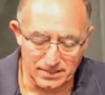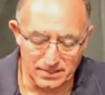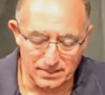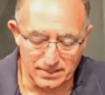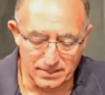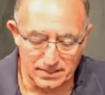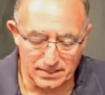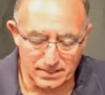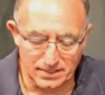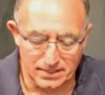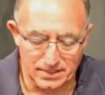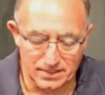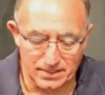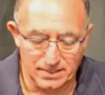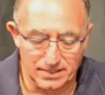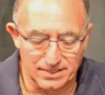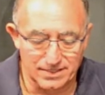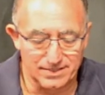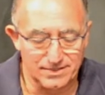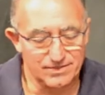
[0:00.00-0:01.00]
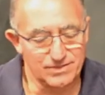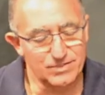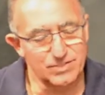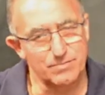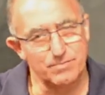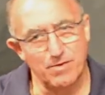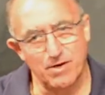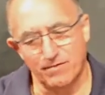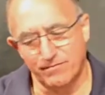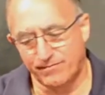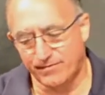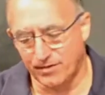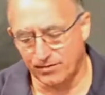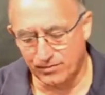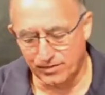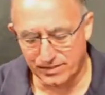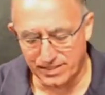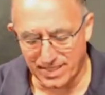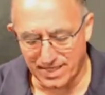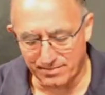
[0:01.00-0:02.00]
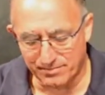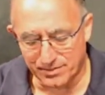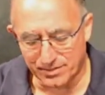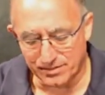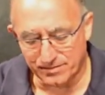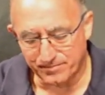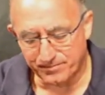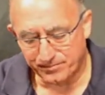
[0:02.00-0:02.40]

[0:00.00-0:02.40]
the smartphone adapter.